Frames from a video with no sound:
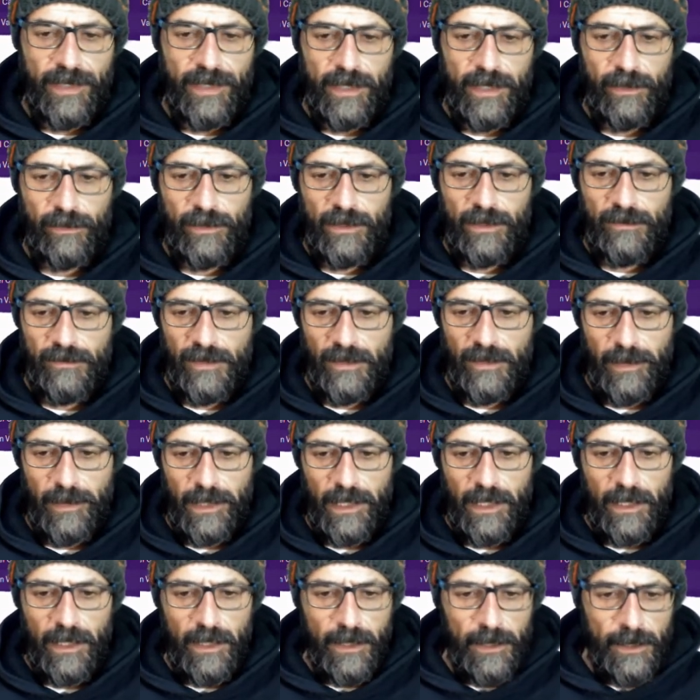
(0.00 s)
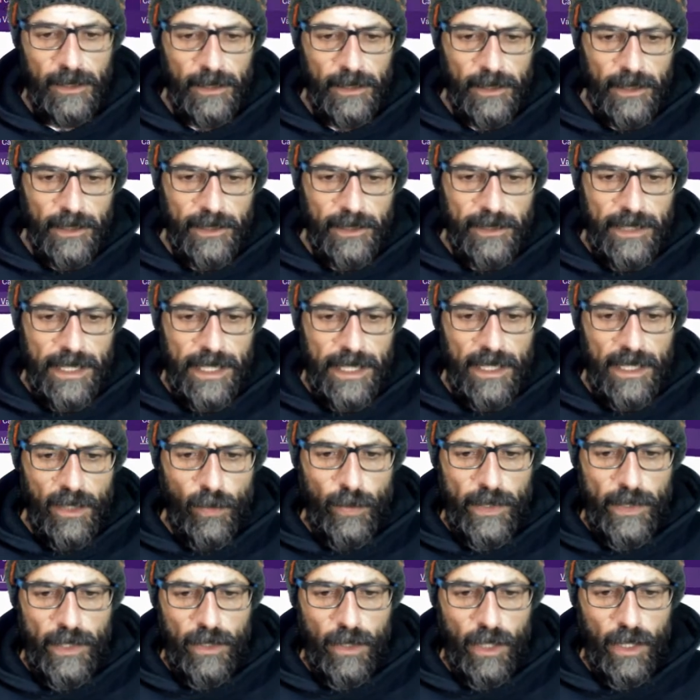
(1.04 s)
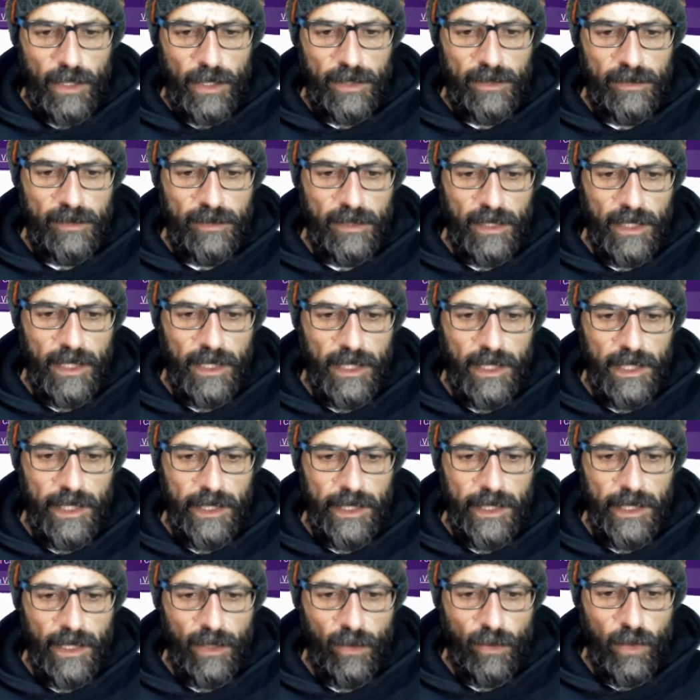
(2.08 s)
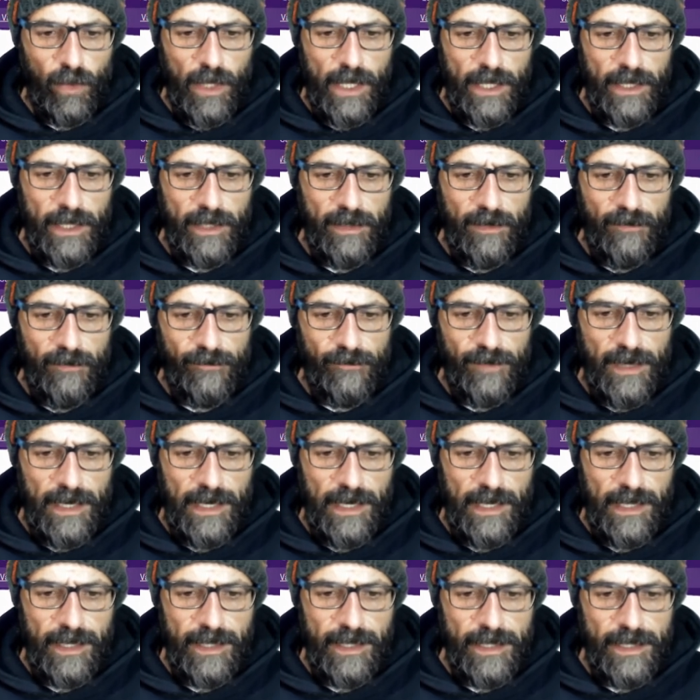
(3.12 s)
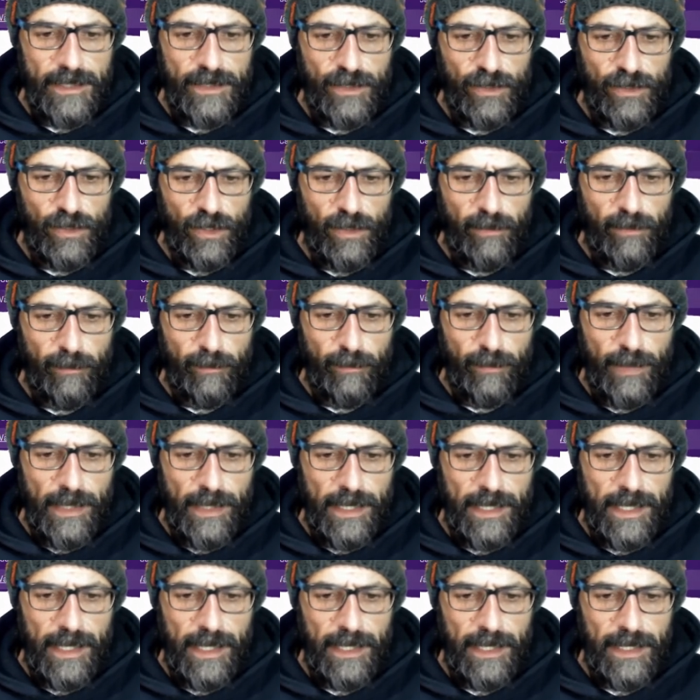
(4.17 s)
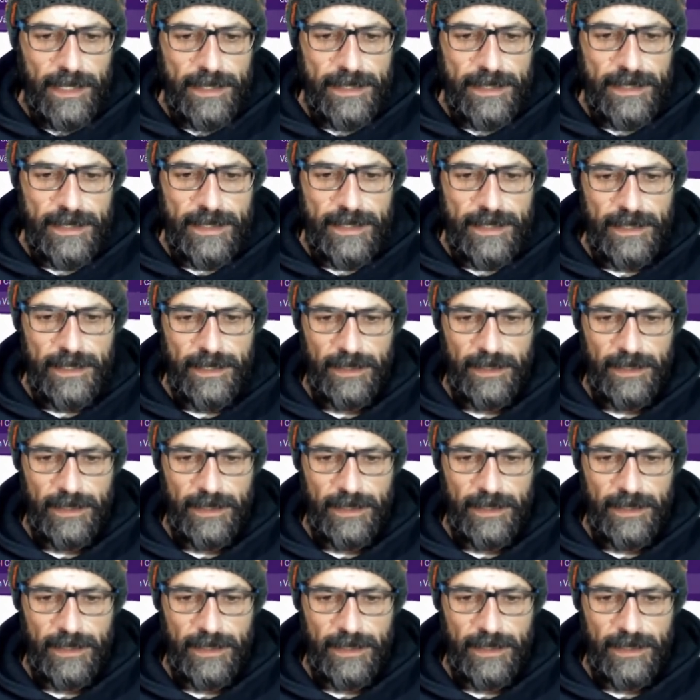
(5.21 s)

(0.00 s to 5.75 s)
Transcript: not even a mil. Then we got Juan Valareso Parales,